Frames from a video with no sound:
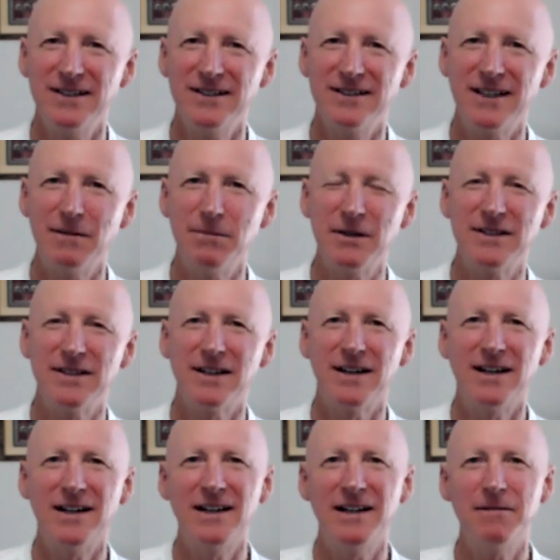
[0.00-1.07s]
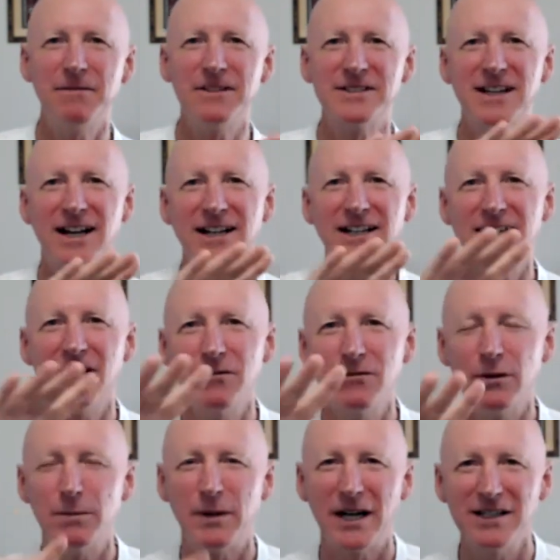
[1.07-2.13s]
samatha and we're starting to go in
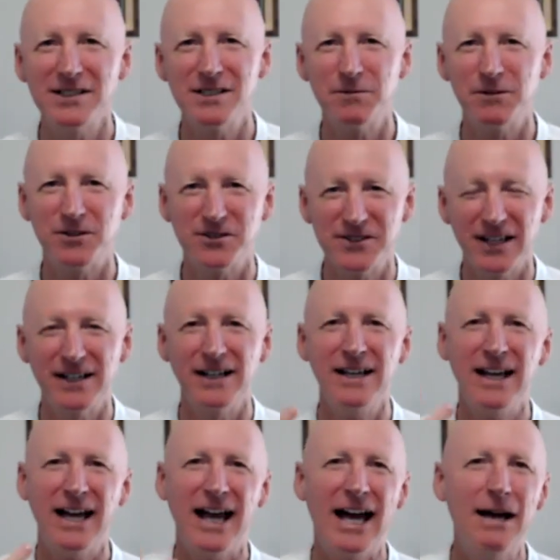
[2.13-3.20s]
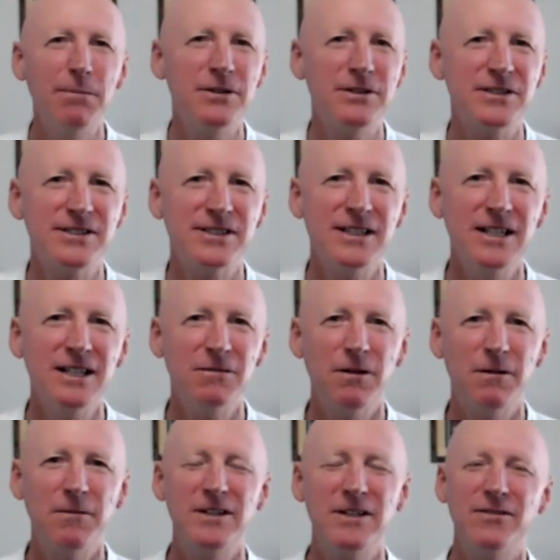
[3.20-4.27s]
vipassana, because that happens
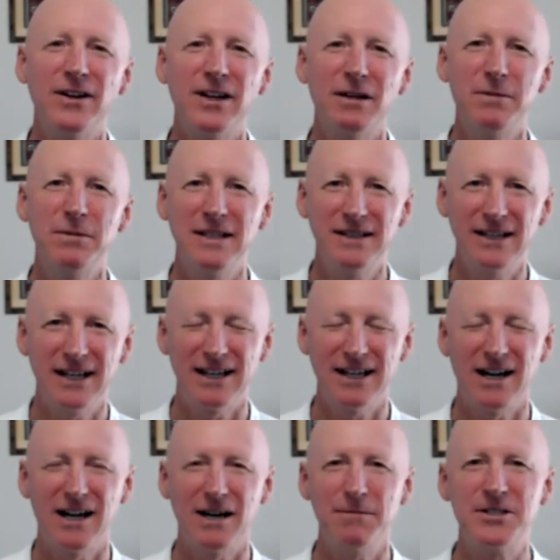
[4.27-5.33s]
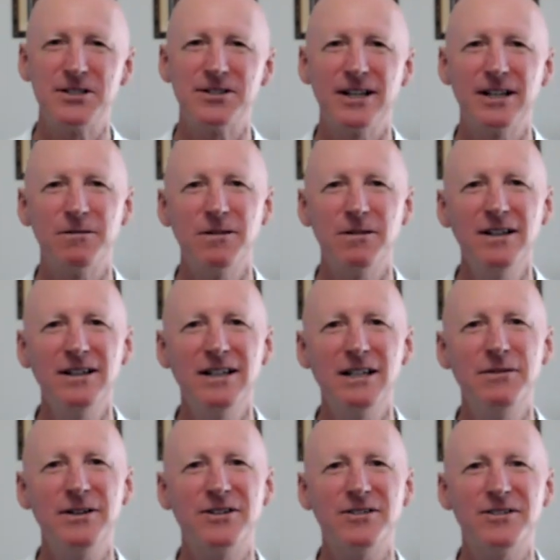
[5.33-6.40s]
when we're developing that calm and tranquility.
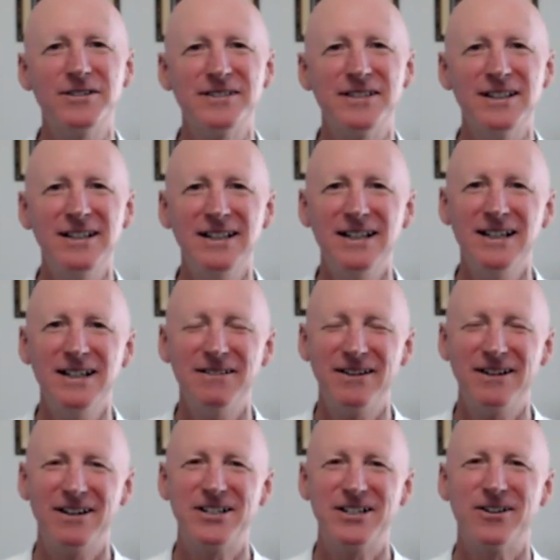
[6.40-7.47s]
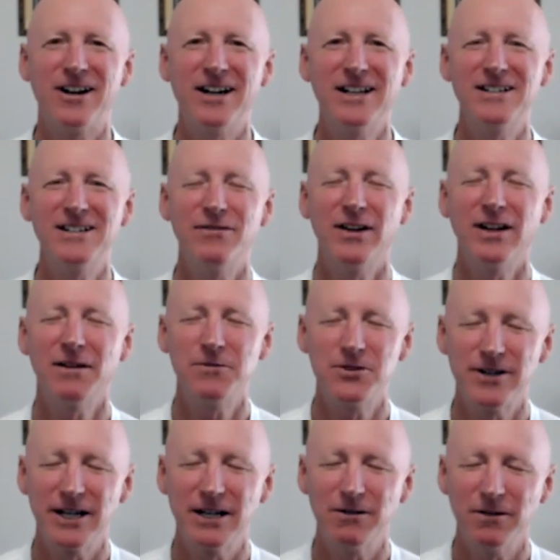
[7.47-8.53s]
Because when I try to develop
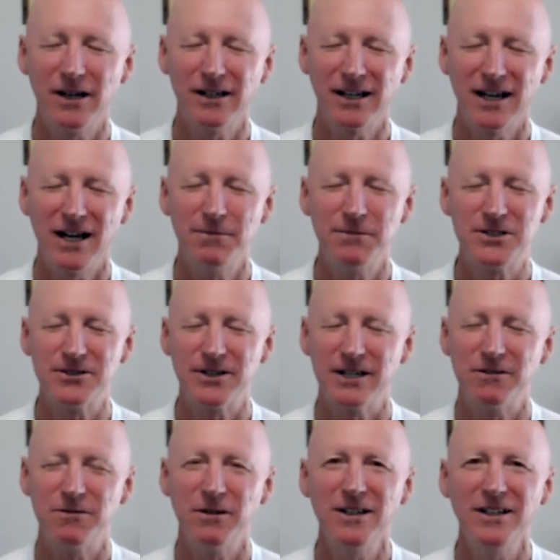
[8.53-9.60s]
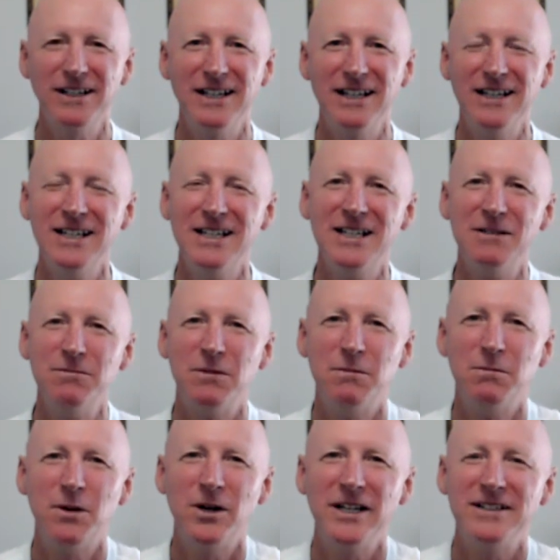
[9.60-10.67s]
calm and tranquility, my
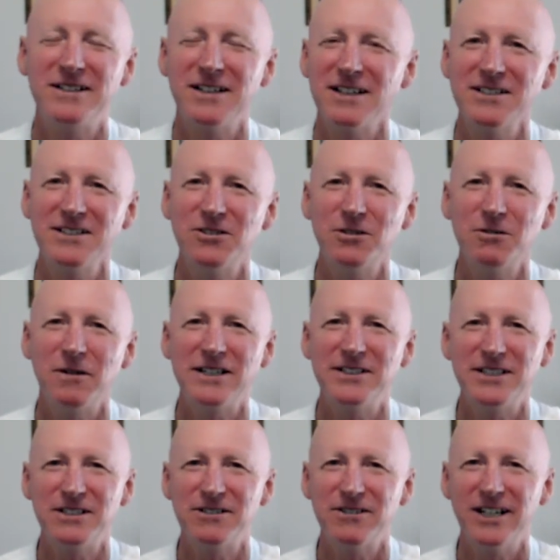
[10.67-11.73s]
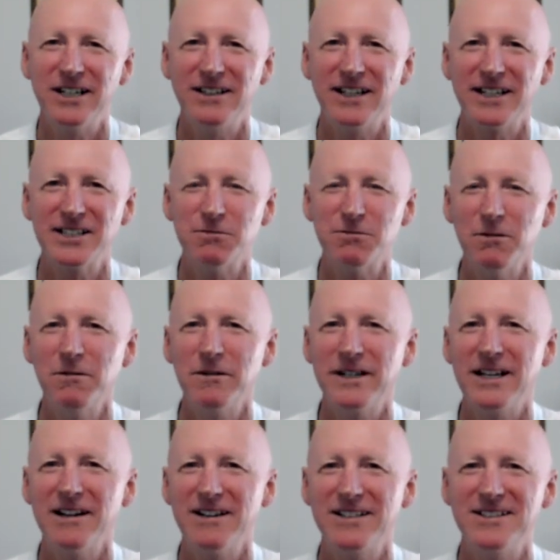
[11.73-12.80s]
mind doesn't always agree that's what we're
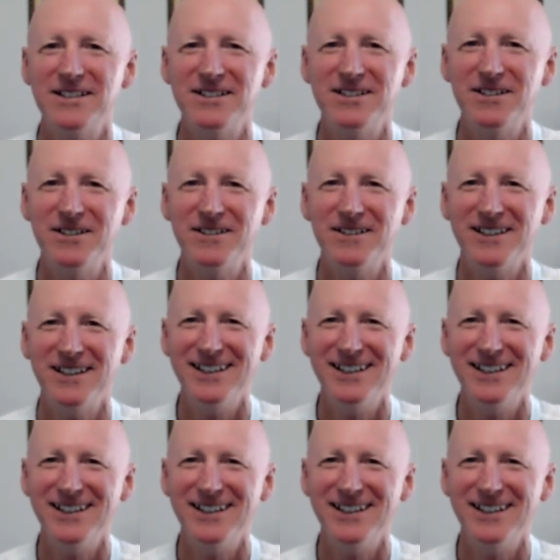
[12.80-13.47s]
going to do.